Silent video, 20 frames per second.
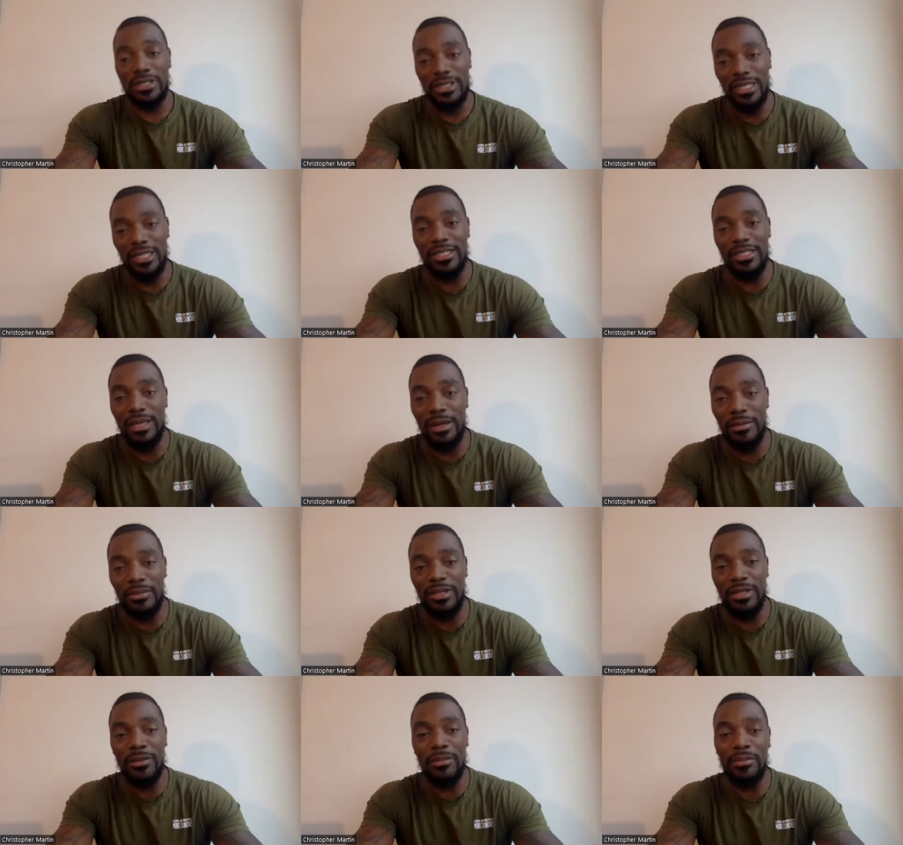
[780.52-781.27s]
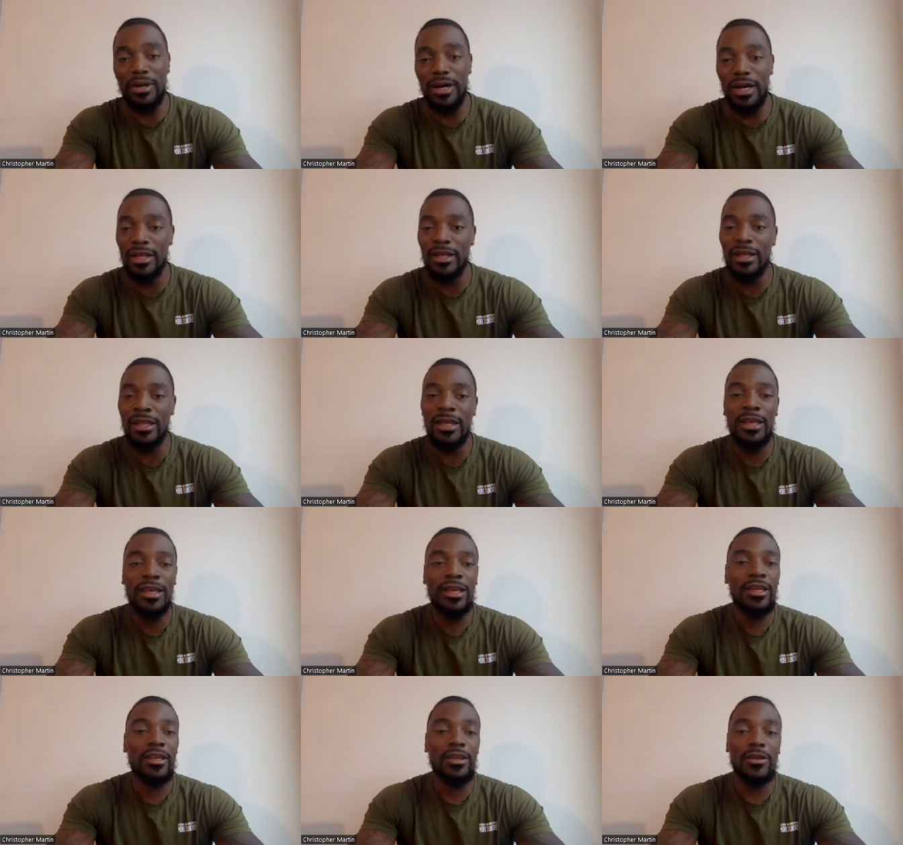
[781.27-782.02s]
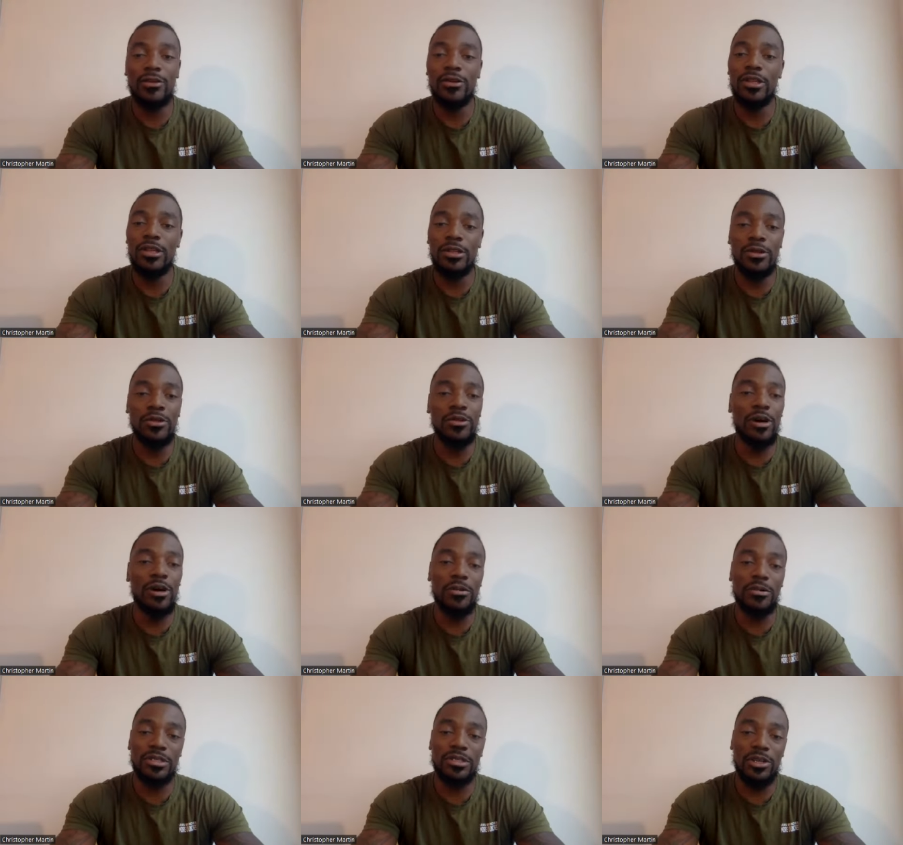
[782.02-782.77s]
see something, but sure. You, you
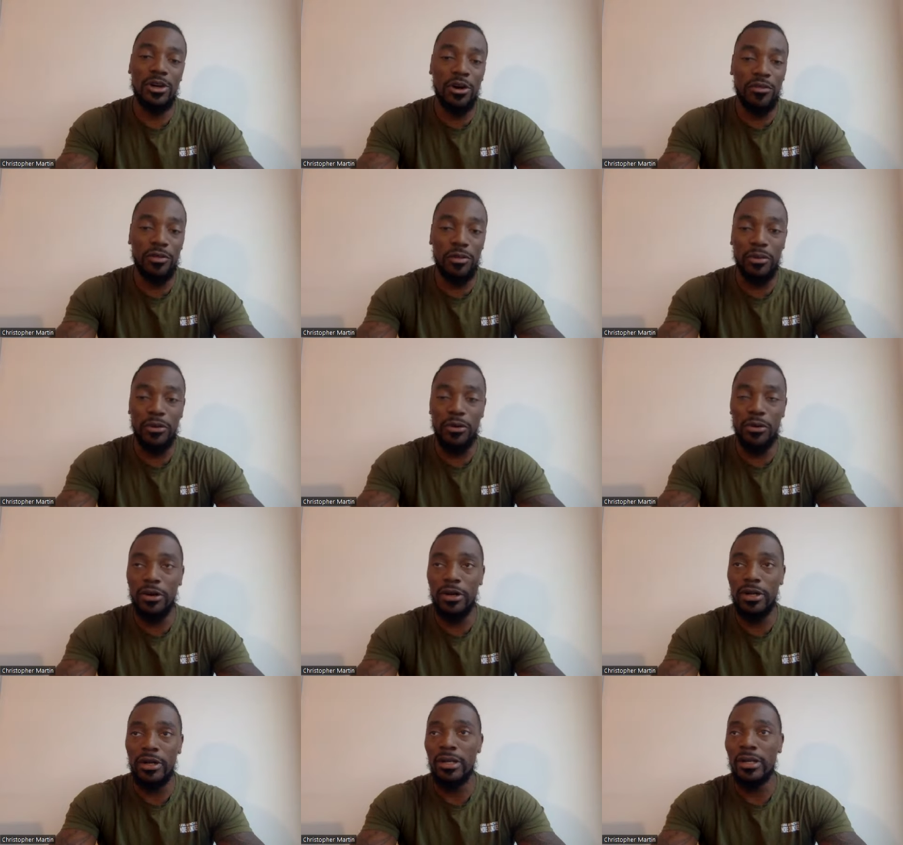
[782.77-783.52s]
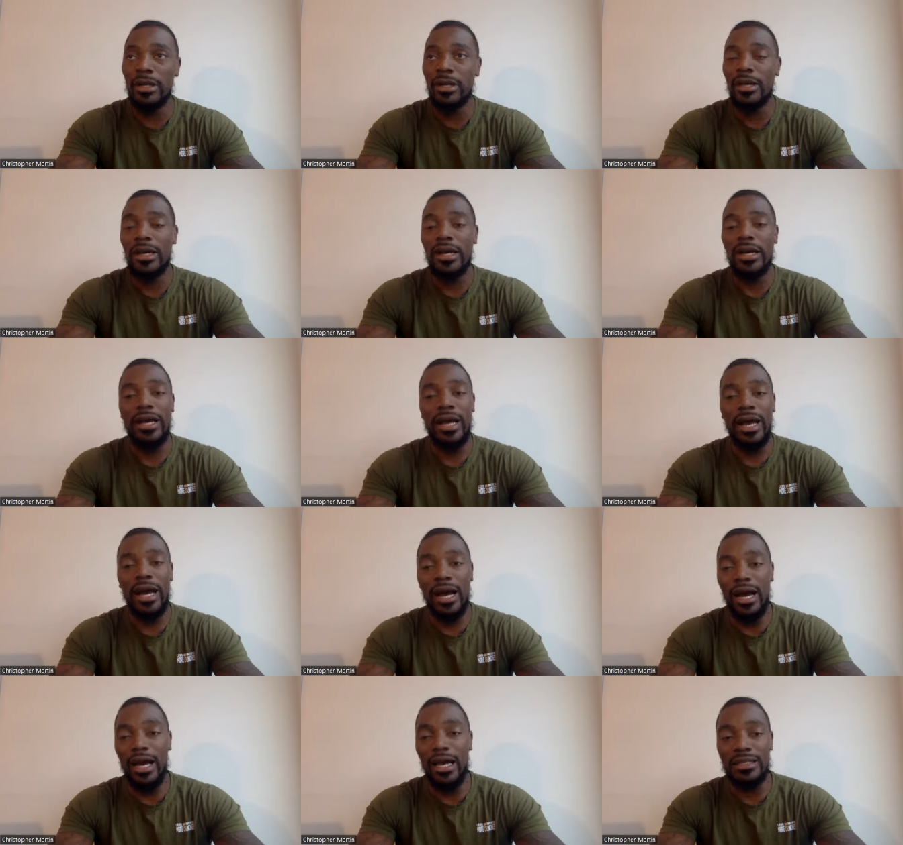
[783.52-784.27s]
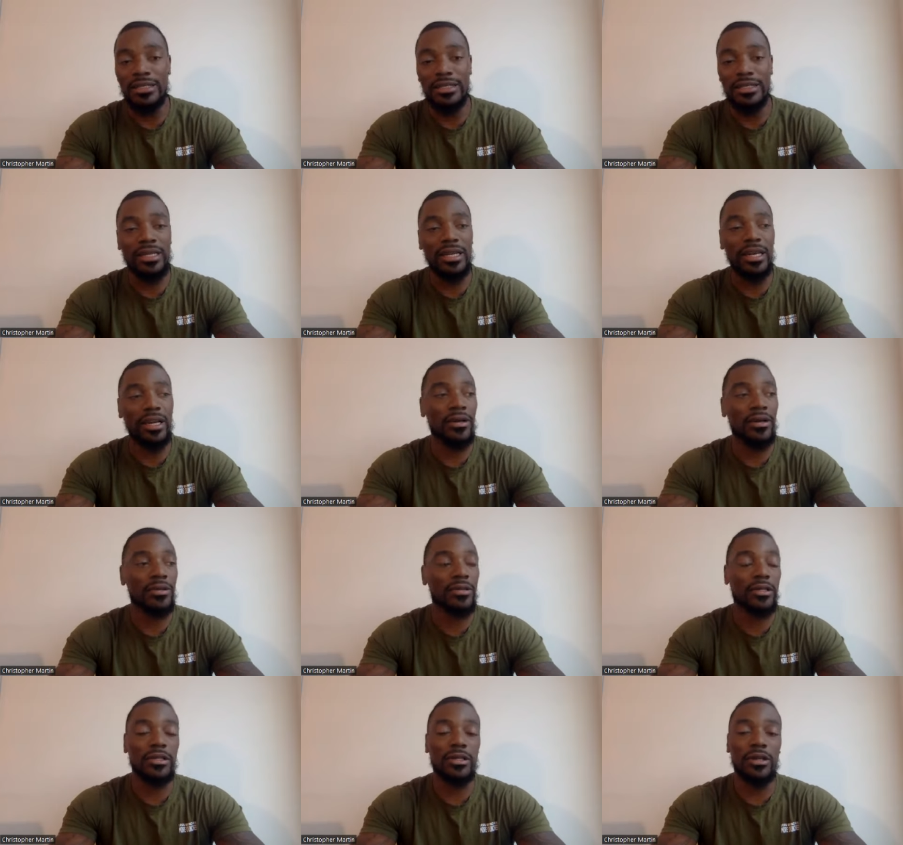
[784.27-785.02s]
know what's overboard. Guys in
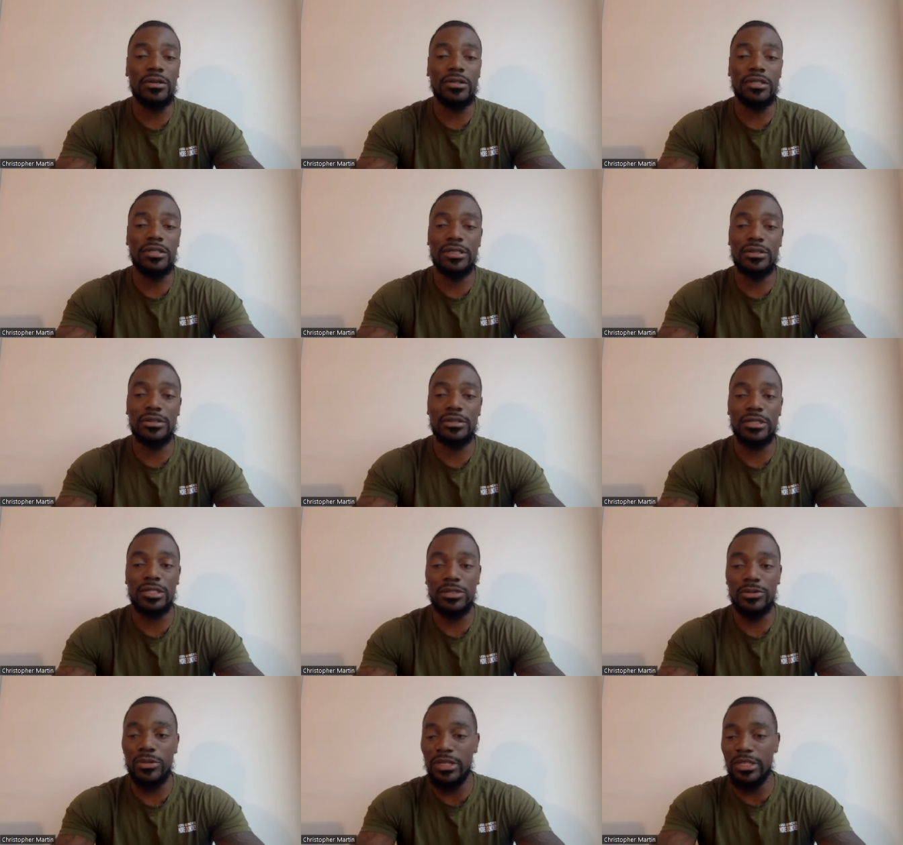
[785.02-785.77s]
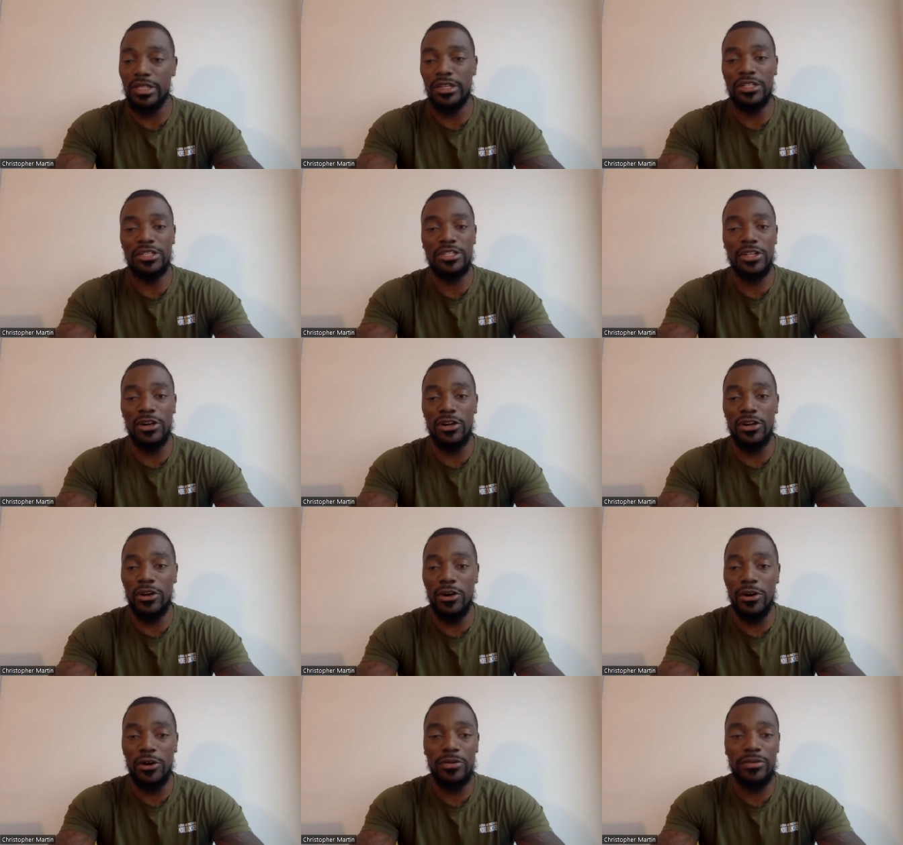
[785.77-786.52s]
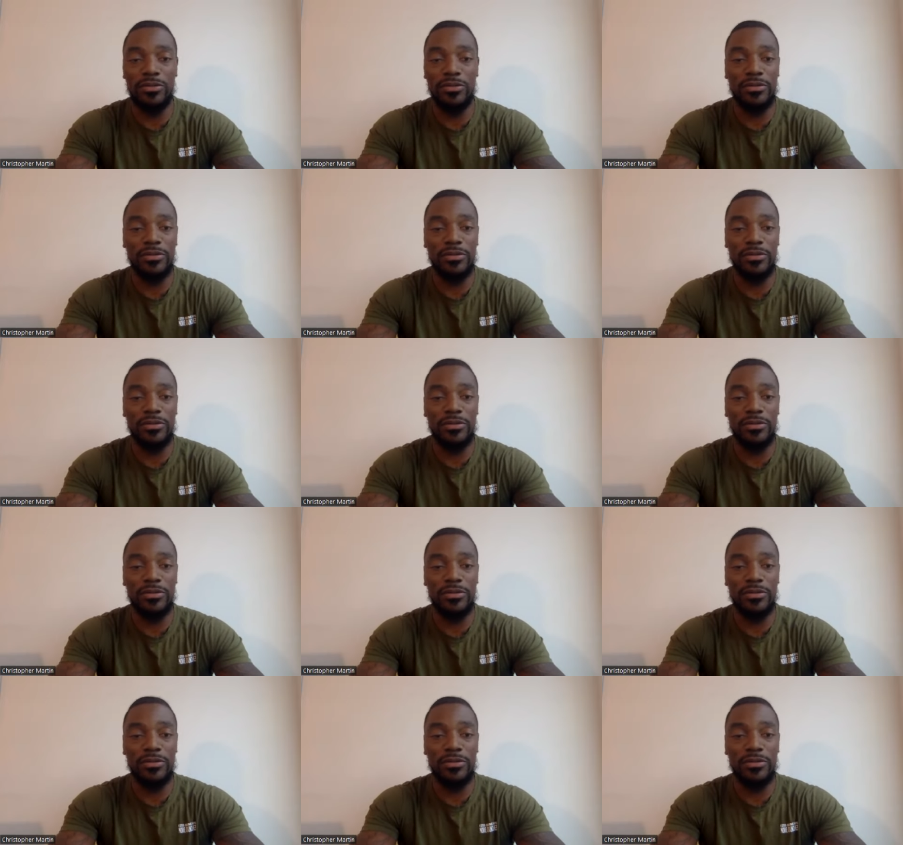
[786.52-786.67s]
there, you know, just just with their shirt off.